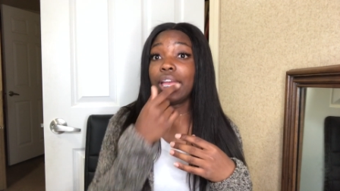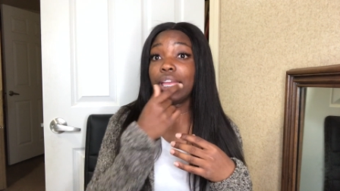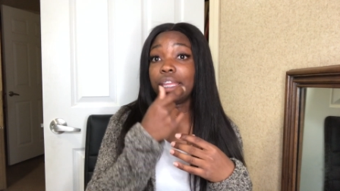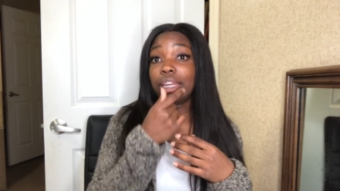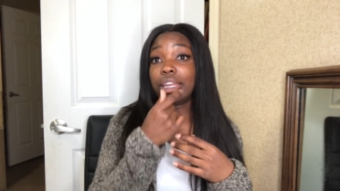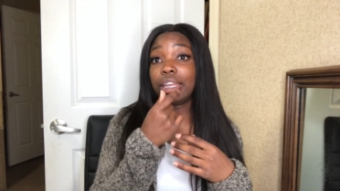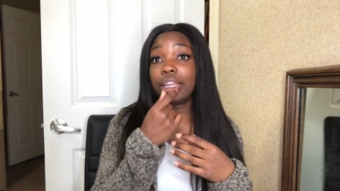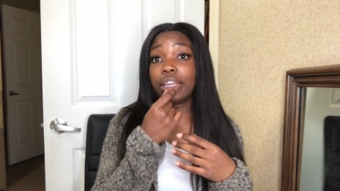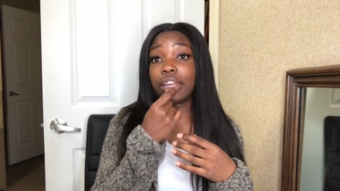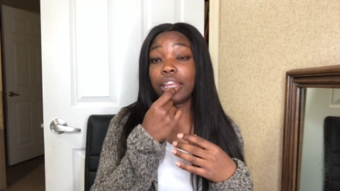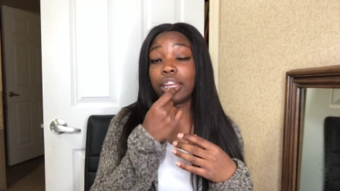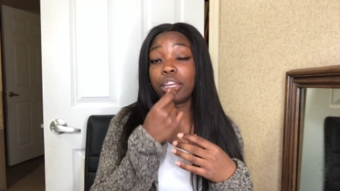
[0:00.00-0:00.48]

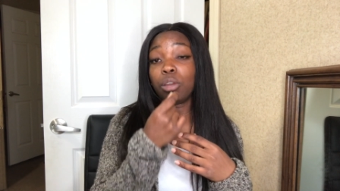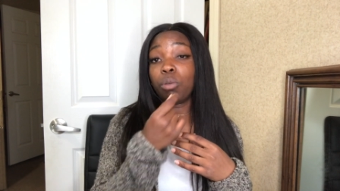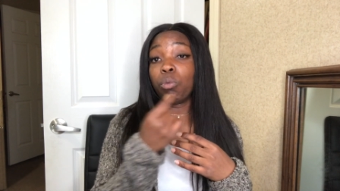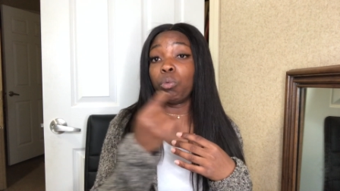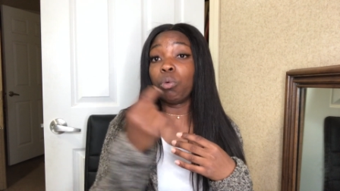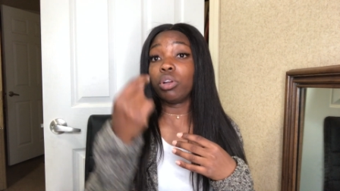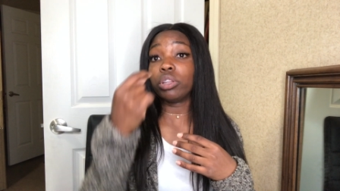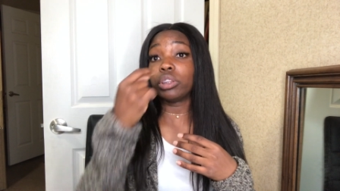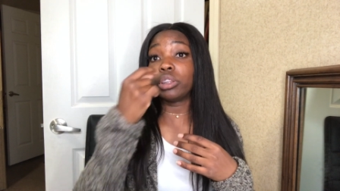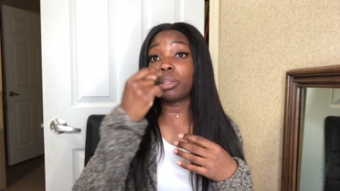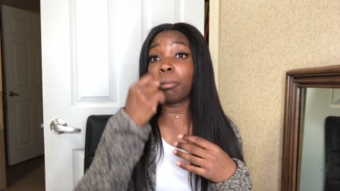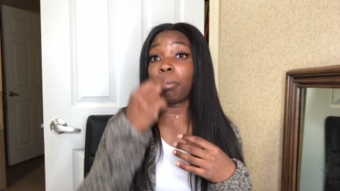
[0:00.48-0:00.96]
And then they
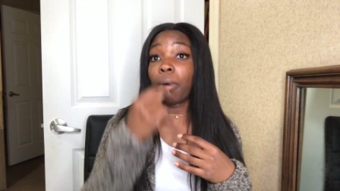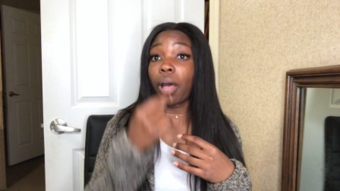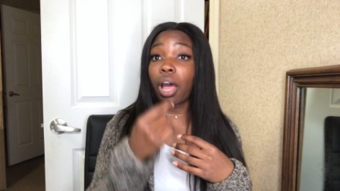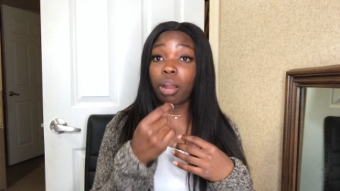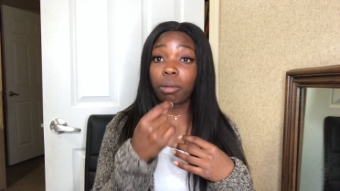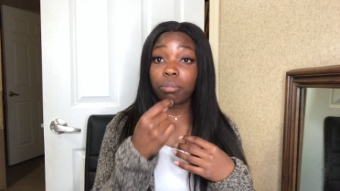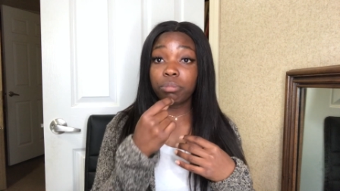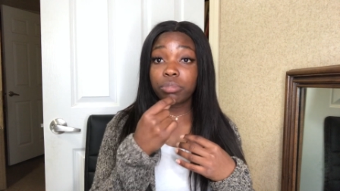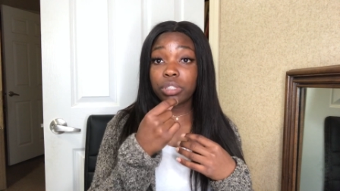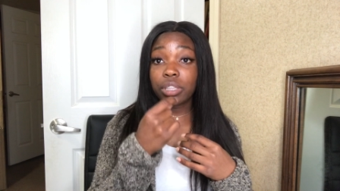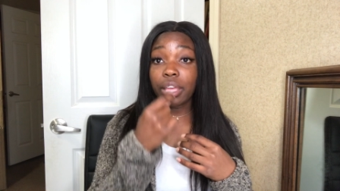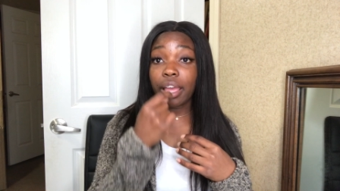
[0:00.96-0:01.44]
didn't want the
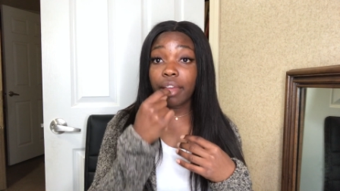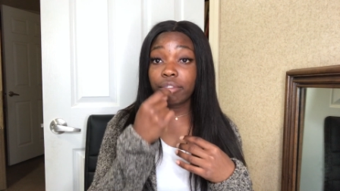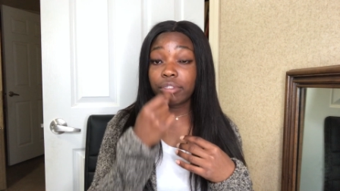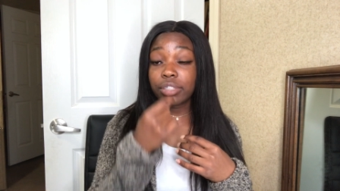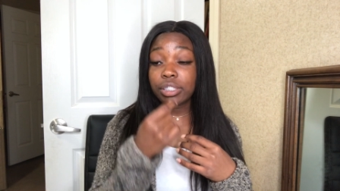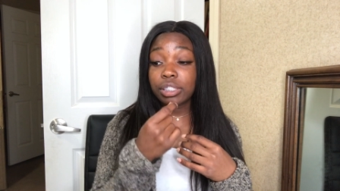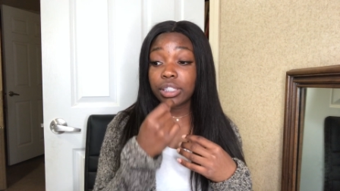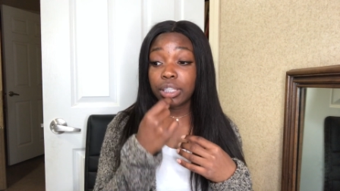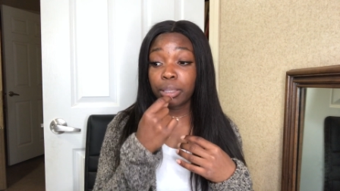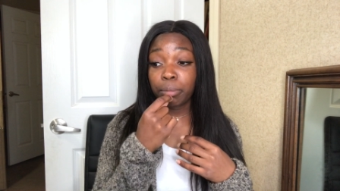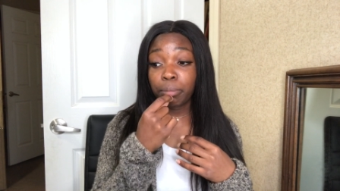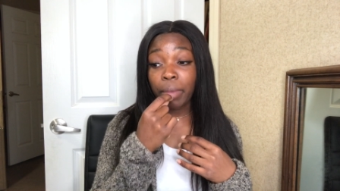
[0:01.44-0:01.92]
bottom to have
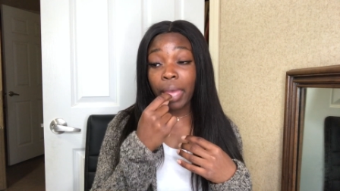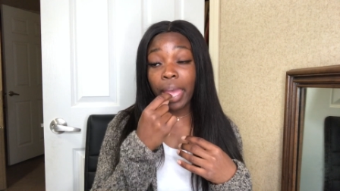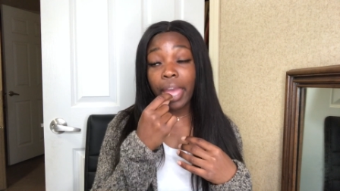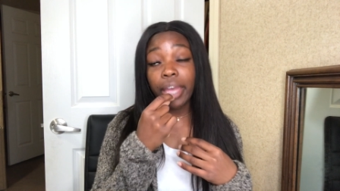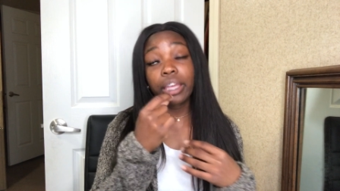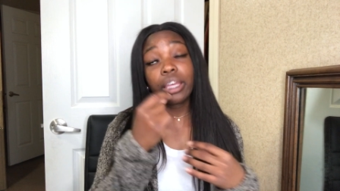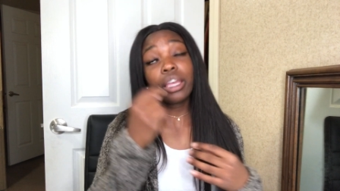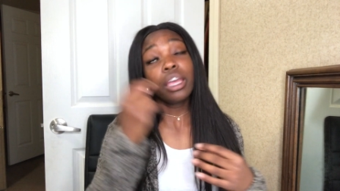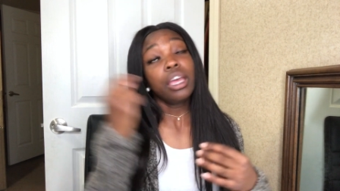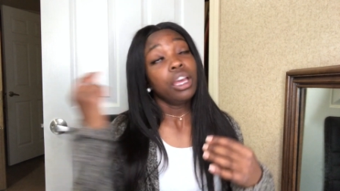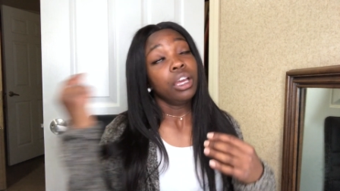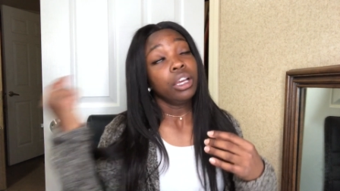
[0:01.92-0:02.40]
to stick back